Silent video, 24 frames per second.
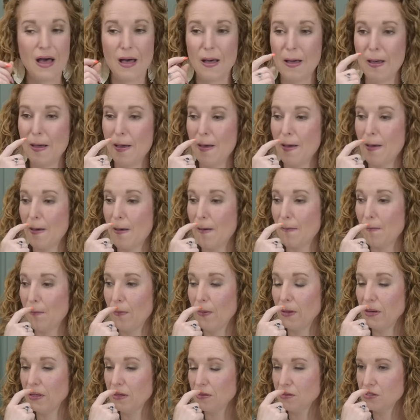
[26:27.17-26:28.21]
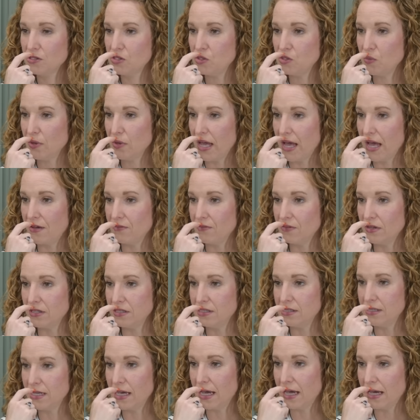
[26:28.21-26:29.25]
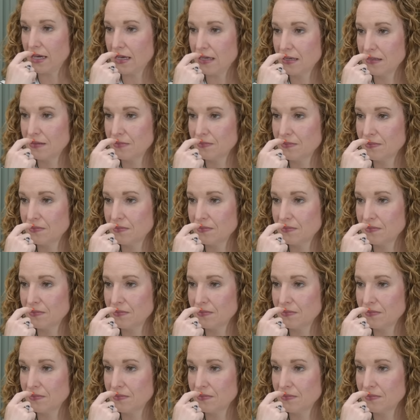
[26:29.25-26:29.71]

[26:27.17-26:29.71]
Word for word: Um, what else do we have on deck?